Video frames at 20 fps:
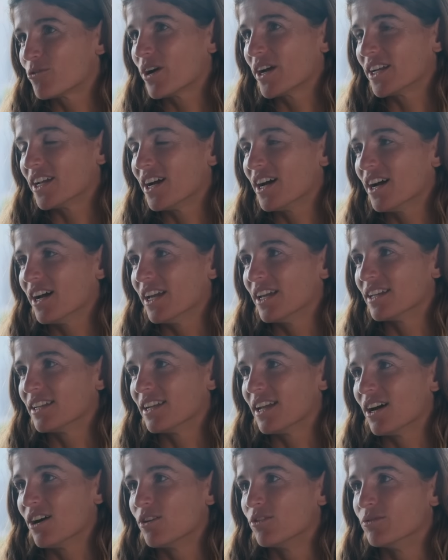high. And
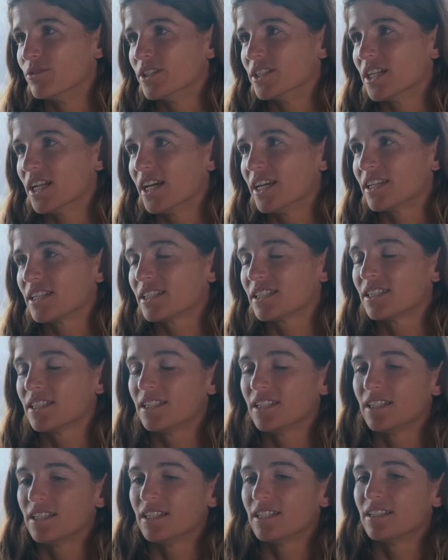now we're like
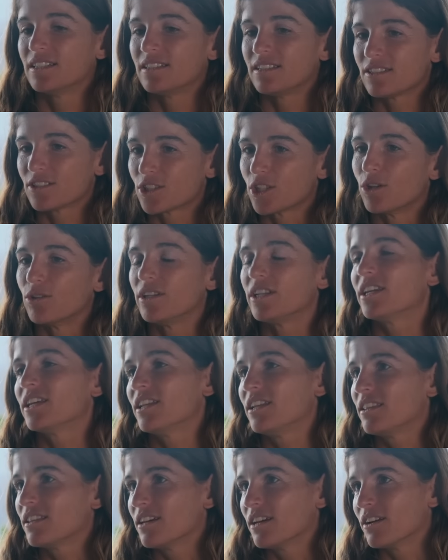slowly
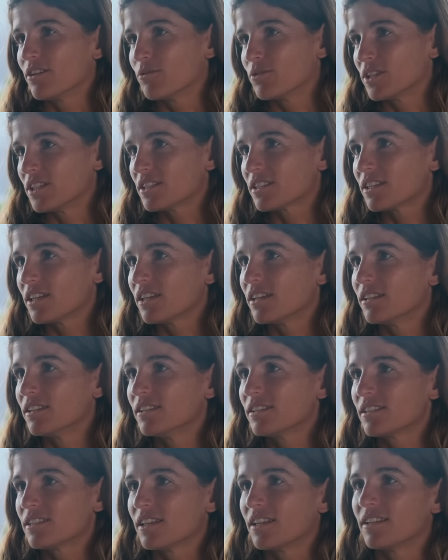getting there with the
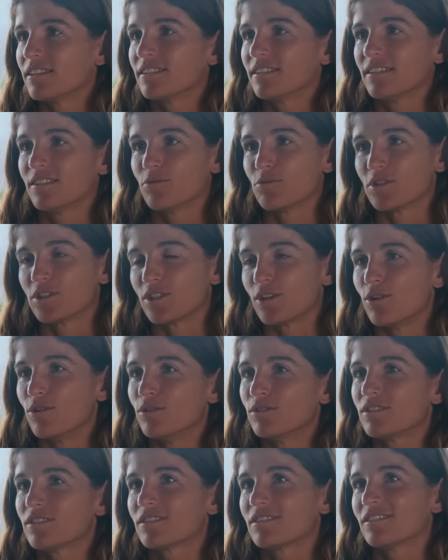skills, and the
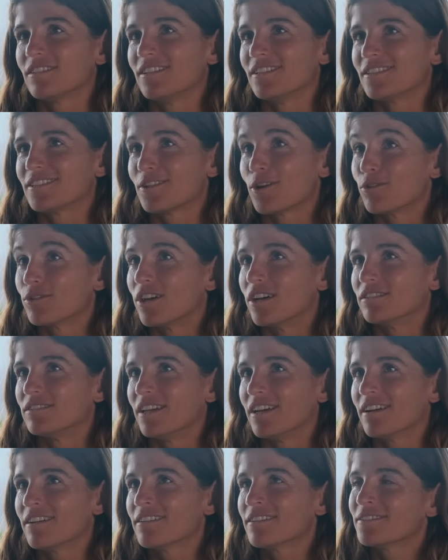results is still not
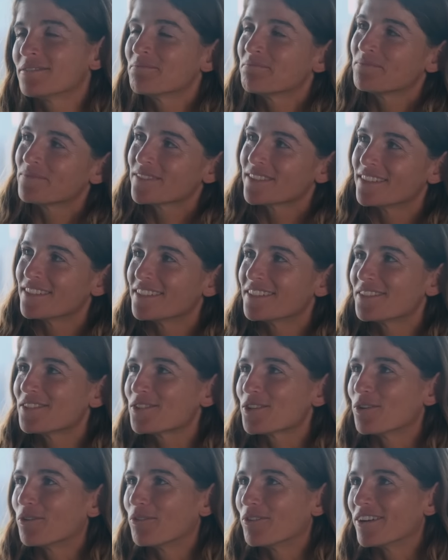there.
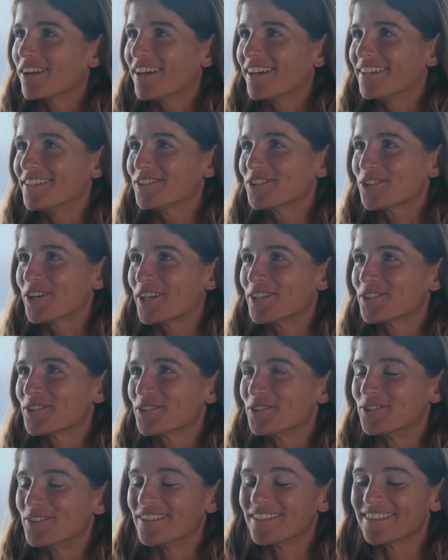So we're like trying
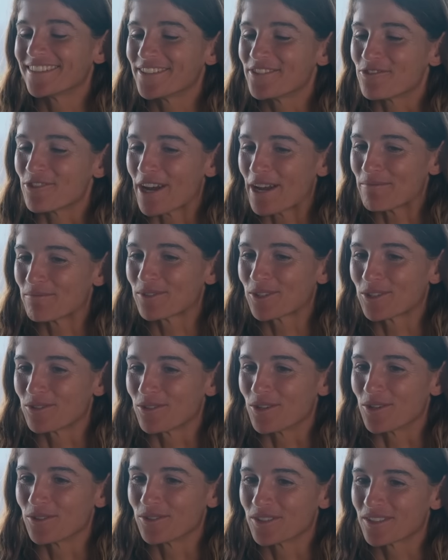to grab to
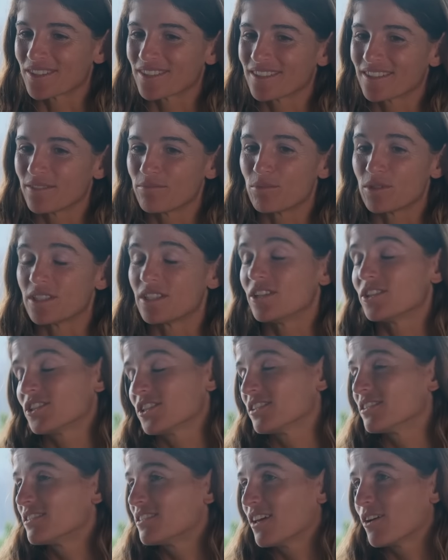those
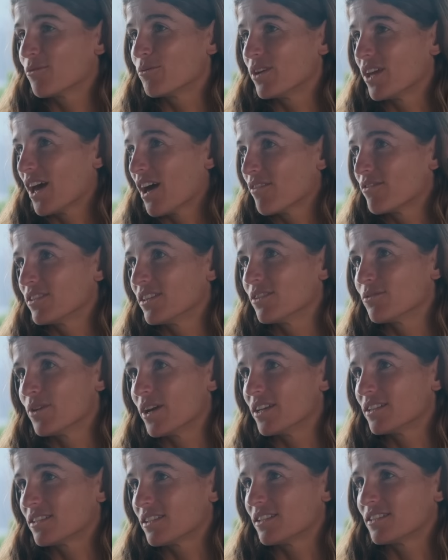positions that we have in the
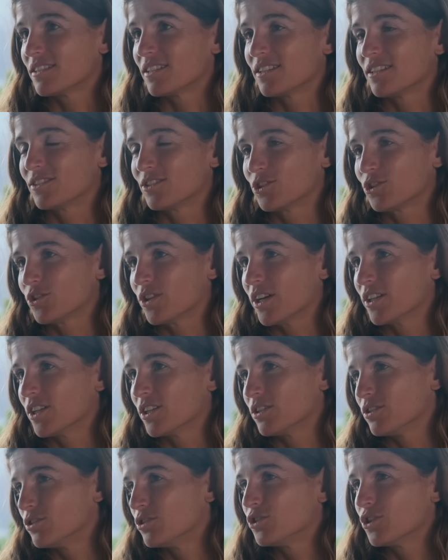races and try
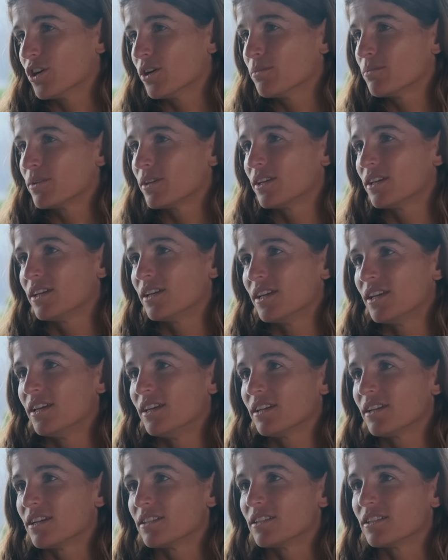not to drop,
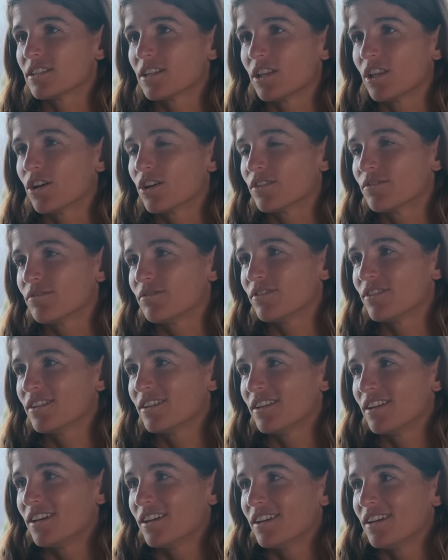because it's a lot of,
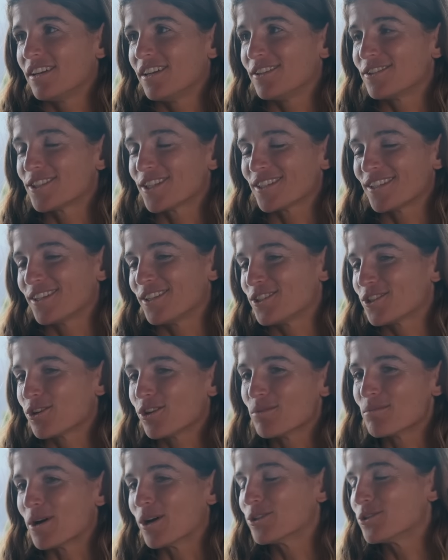it's
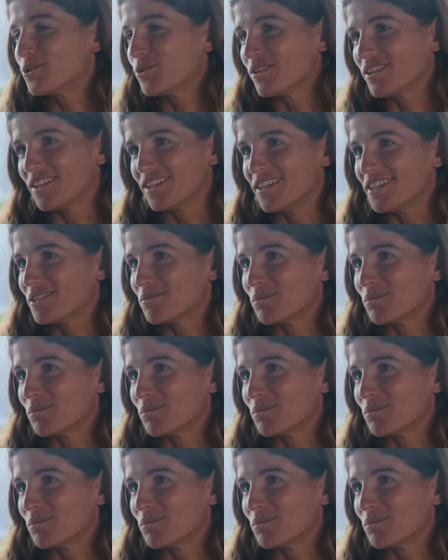all about doing the least